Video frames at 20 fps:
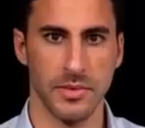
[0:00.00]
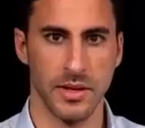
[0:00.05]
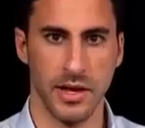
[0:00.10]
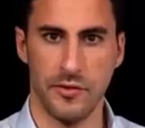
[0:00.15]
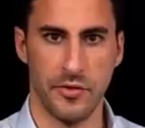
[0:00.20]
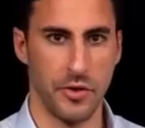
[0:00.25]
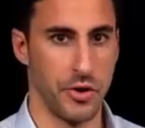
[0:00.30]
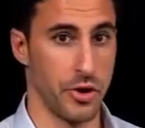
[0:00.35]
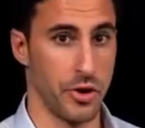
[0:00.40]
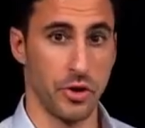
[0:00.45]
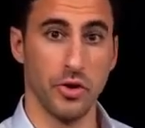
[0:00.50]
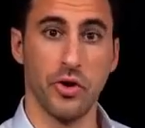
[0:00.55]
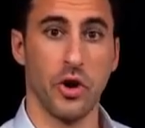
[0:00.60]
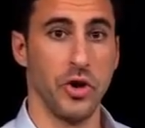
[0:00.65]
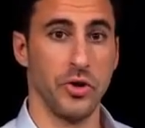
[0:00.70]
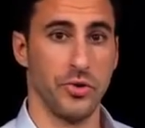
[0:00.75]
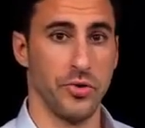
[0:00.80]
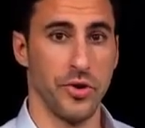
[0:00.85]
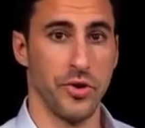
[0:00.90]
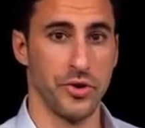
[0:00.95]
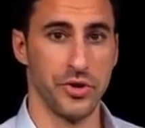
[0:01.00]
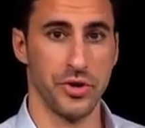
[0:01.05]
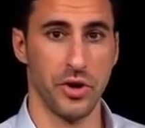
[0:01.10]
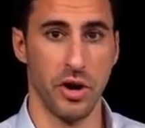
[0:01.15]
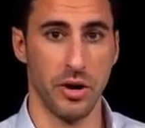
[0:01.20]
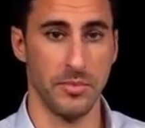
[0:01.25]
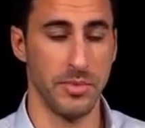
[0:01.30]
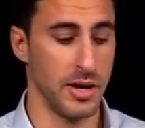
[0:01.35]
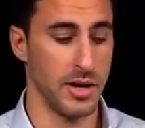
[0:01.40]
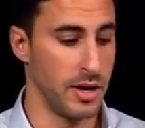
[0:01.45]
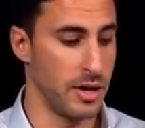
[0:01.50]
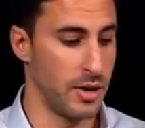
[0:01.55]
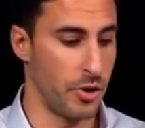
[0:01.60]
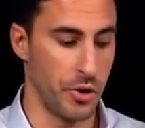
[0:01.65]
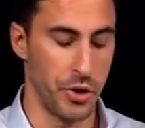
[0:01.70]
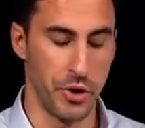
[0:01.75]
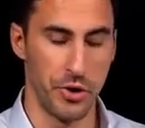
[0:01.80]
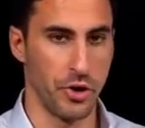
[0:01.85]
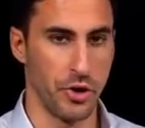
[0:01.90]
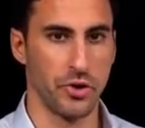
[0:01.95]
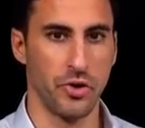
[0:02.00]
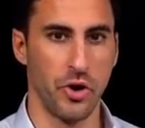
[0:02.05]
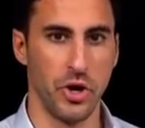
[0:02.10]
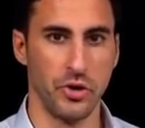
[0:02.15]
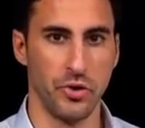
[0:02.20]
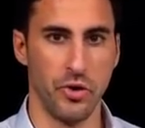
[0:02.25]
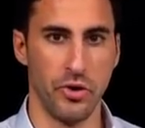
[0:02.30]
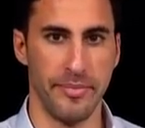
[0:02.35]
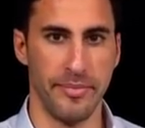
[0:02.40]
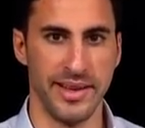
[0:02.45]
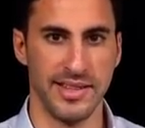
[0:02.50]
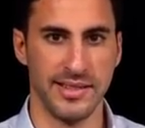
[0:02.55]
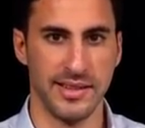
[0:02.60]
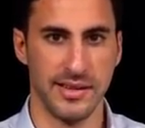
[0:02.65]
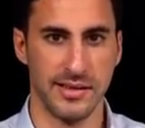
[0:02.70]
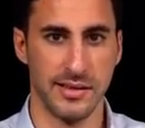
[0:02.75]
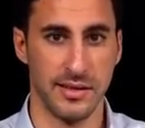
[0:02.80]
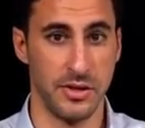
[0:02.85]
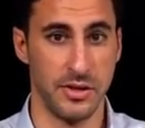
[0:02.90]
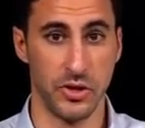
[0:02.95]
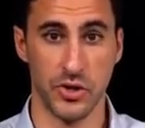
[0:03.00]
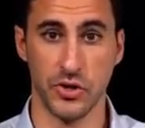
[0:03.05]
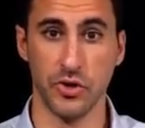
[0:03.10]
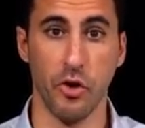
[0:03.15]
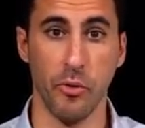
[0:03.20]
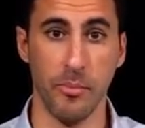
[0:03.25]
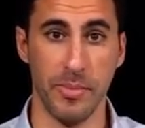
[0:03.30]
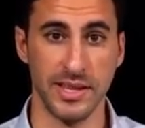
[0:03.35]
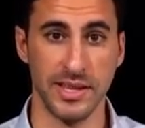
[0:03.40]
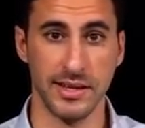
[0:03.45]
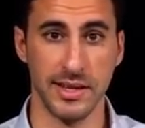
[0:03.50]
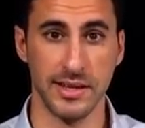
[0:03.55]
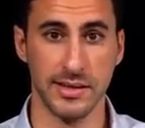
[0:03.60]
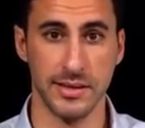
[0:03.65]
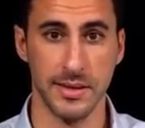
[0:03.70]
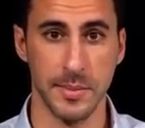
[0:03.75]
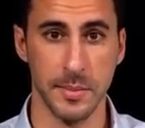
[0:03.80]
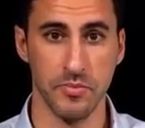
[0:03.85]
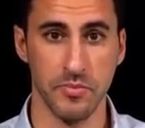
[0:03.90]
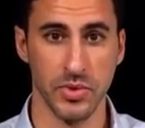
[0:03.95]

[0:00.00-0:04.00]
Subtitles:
If you're not going to your job or you're not going to your business, there's no business.